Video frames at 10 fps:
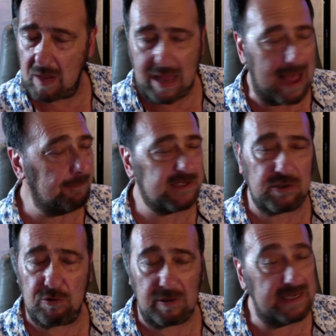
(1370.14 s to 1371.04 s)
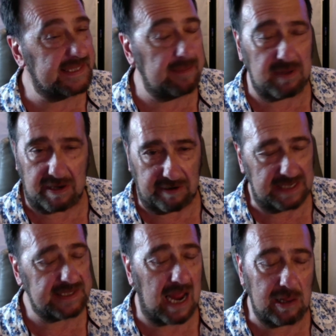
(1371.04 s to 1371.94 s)
absolutely
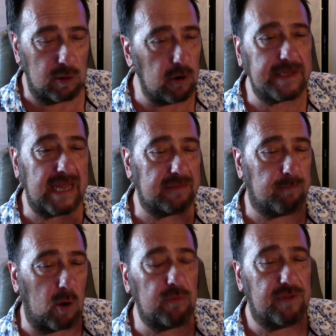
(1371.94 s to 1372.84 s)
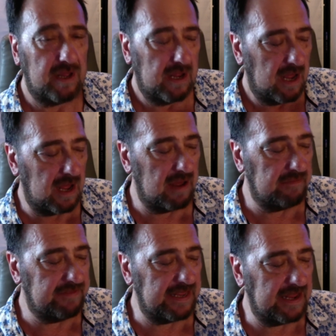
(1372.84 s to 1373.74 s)
similarities. I looked at both of
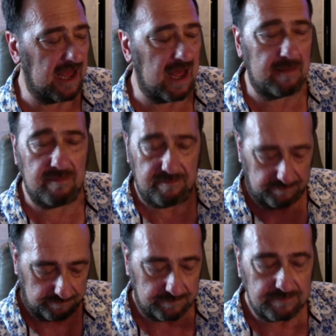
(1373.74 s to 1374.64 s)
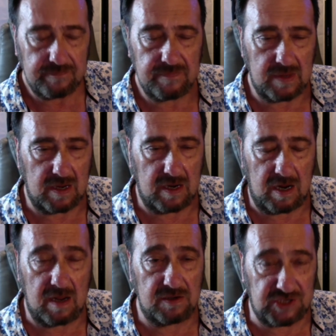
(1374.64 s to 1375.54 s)
the
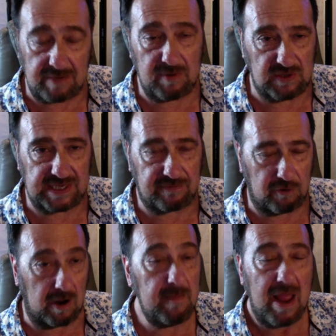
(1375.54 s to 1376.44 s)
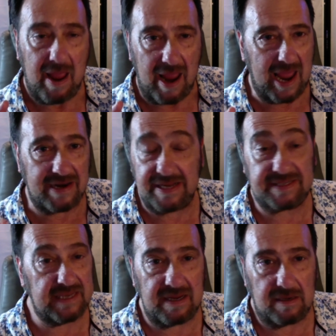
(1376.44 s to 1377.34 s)
sheet music for them, and
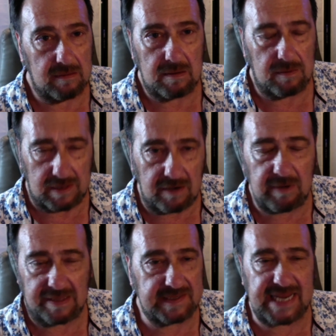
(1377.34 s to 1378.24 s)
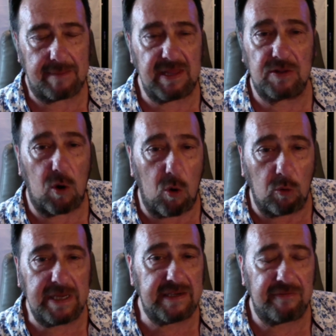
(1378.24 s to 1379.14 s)
it's literally the same thing. The
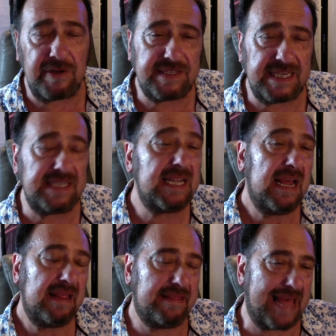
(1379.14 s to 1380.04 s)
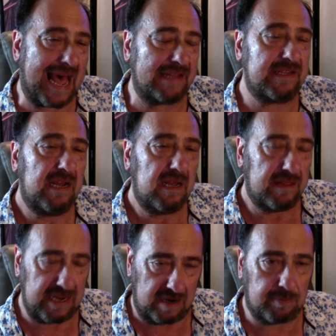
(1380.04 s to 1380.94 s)
only difference is that
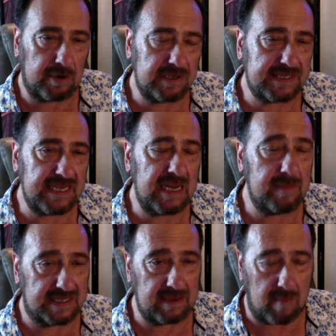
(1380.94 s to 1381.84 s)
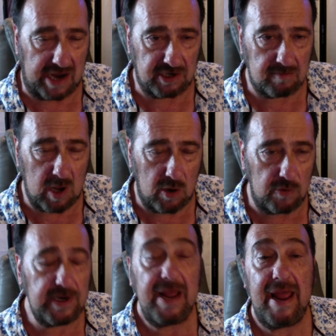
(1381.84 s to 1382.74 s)
the Emperor's theme is a minor
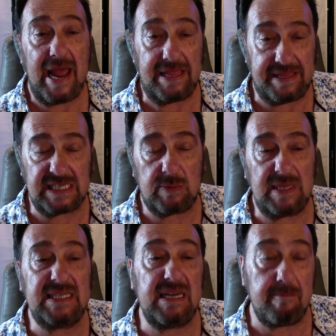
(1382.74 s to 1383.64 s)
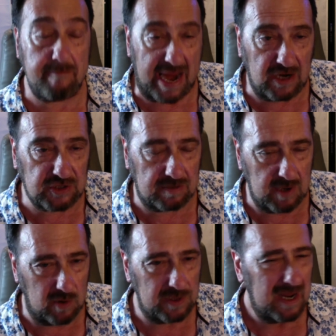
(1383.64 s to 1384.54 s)
mode, and this one's in a major
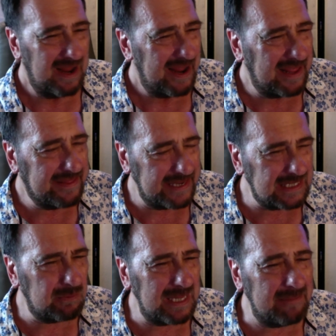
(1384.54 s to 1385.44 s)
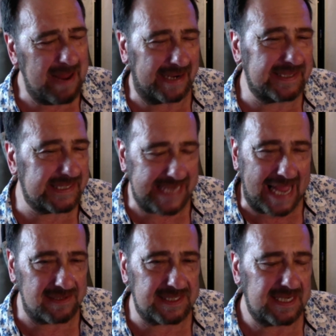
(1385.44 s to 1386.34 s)
mode. And this really makes
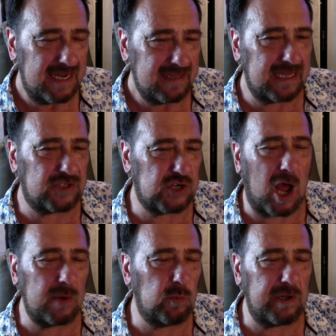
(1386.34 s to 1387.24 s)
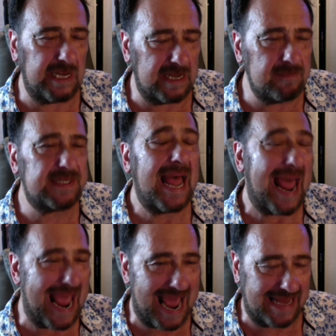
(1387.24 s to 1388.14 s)
sense that John Williams
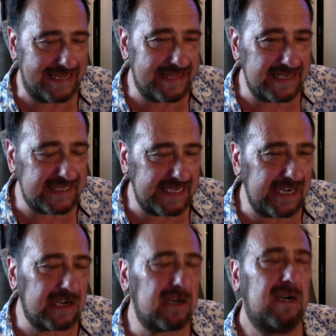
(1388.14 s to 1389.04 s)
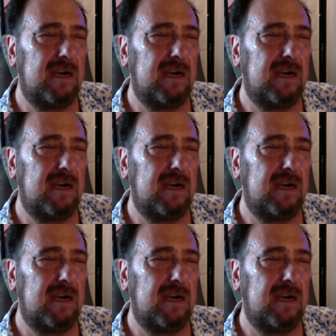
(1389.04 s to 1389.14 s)
added this here